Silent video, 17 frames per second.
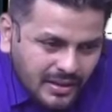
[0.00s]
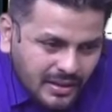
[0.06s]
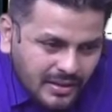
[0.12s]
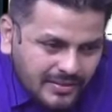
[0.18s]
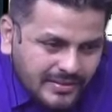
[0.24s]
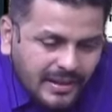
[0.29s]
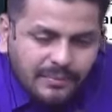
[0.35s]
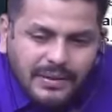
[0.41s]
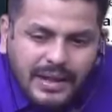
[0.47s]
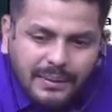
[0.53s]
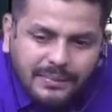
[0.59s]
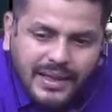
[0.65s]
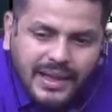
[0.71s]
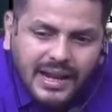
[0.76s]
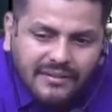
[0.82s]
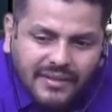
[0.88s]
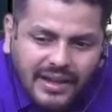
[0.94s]
Sometimes they
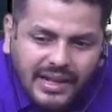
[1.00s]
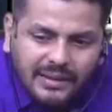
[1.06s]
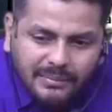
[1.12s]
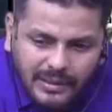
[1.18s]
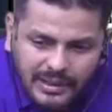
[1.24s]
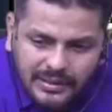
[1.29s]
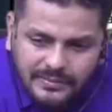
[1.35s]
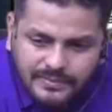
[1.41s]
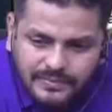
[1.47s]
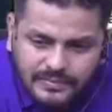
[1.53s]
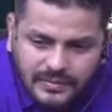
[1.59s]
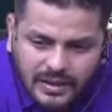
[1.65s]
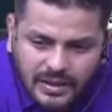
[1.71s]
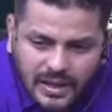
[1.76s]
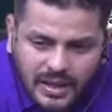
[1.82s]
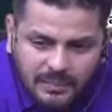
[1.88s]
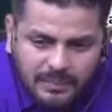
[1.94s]
are available.
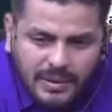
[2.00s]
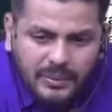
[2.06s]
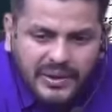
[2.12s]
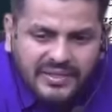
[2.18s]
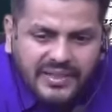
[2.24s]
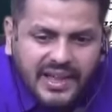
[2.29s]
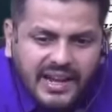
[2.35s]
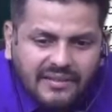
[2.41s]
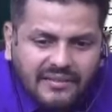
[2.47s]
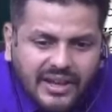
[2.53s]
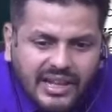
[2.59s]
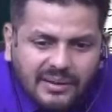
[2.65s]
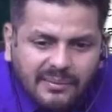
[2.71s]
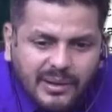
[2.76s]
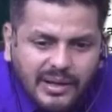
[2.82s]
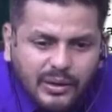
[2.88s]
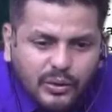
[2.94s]
But when they are
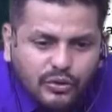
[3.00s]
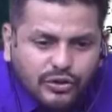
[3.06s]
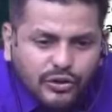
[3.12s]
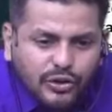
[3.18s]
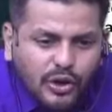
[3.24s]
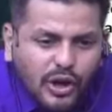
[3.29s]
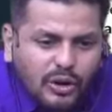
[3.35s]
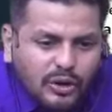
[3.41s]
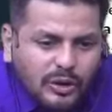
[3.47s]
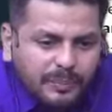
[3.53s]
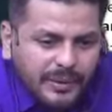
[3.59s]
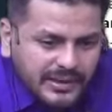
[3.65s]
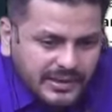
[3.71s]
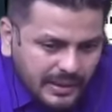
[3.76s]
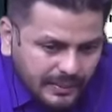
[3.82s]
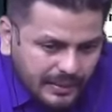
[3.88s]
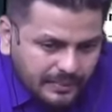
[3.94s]
available, you should know how to
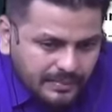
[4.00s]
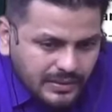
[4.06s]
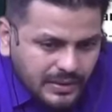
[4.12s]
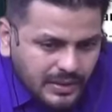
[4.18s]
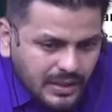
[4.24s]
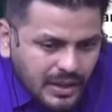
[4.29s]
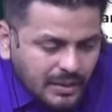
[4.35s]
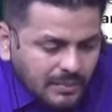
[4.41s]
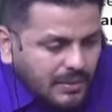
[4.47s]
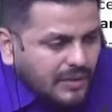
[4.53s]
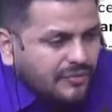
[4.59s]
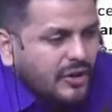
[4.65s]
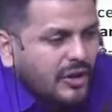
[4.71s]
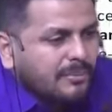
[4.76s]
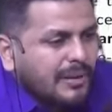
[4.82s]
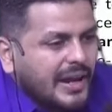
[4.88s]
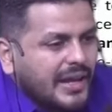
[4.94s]
pick them up. Now,
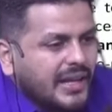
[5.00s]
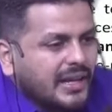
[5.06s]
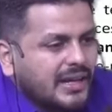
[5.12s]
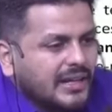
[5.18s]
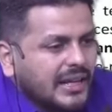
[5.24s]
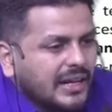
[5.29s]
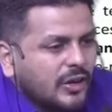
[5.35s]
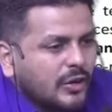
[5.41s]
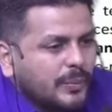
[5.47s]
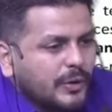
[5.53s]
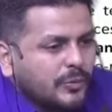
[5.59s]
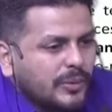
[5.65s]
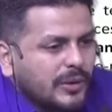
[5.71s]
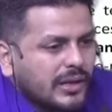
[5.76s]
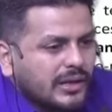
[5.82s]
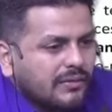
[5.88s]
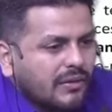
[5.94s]
for buying a 10 rupees
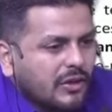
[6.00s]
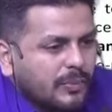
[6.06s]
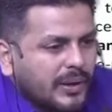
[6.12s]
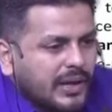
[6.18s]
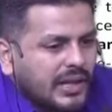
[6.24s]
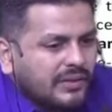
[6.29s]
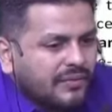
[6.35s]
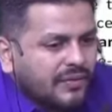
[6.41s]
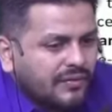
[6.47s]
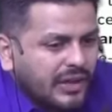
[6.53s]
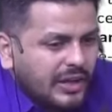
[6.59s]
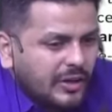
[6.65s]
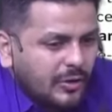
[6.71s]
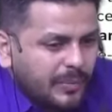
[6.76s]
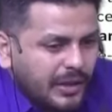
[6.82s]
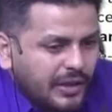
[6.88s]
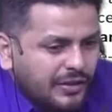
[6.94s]
product, if you are spending 15
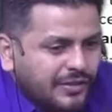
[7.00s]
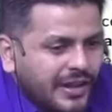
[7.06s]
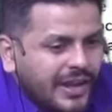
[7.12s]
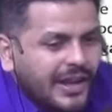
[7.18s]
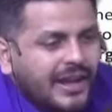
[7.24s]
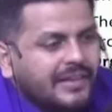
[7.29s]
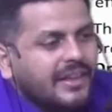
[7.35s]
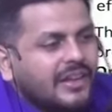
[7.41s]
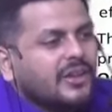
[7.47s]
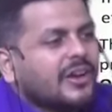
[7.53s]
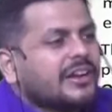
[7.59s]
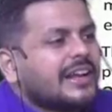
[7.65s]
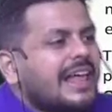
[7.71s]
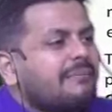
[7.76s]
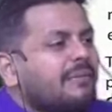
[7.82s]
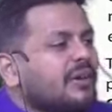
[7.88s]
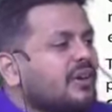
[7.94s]
rupees and then you are
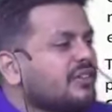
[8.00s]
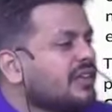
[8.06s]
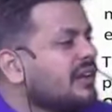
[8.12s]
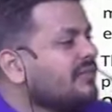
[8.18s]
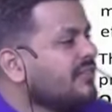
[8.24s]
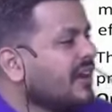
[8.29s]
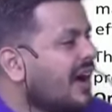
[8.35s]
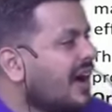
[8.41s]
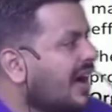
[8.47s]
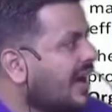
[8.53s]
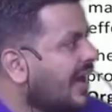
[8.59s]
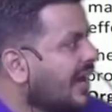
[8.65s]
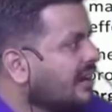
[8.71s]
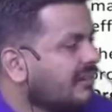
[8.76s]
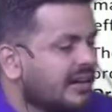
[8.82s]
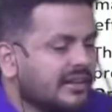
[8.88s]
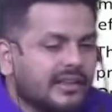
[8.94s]
clapping yourself, yeah, I
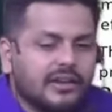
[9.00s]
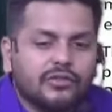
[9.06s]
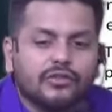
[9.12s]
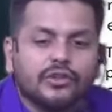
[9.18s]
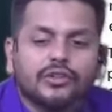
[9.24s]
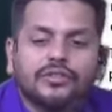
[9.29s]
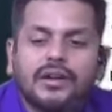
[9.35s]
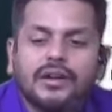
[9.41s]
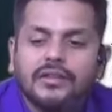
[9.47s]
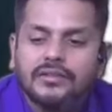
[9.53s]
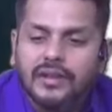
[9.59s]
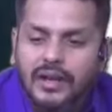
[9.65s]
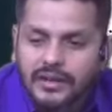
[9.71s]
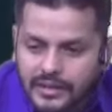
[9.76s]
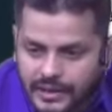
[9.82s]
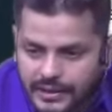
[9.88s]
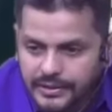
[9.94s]
acquired the resource. That is
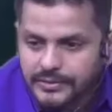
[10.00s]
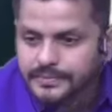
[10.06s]
not great.